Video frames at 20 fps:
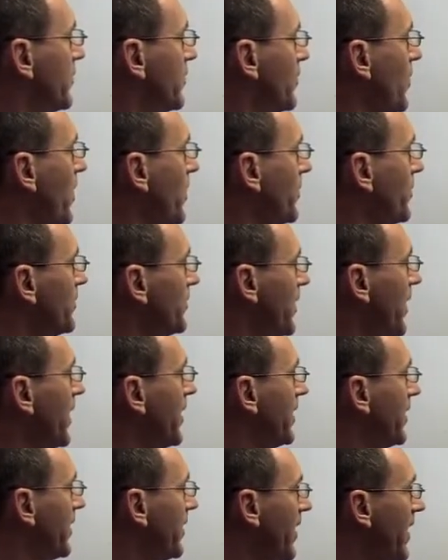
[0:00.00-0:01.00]
is y equals
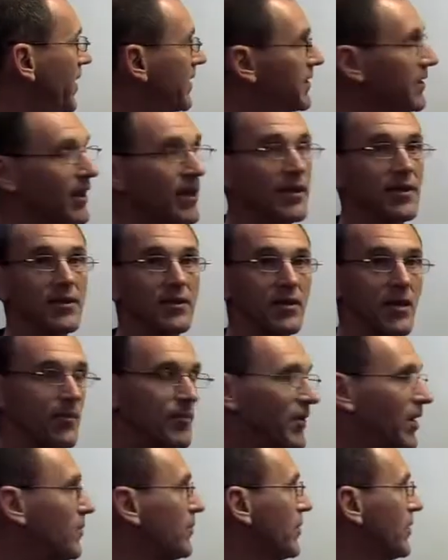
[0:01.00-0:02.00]
a to the x, a is some
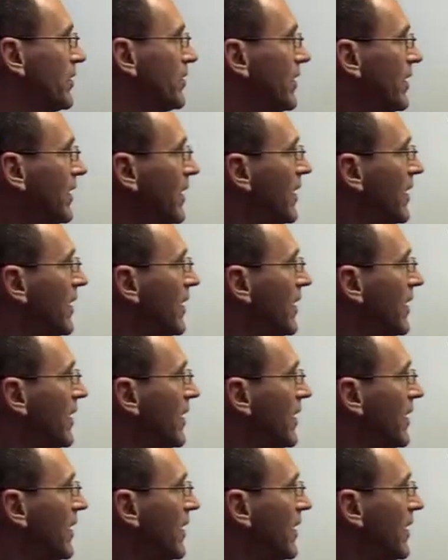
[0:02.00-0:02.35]
number,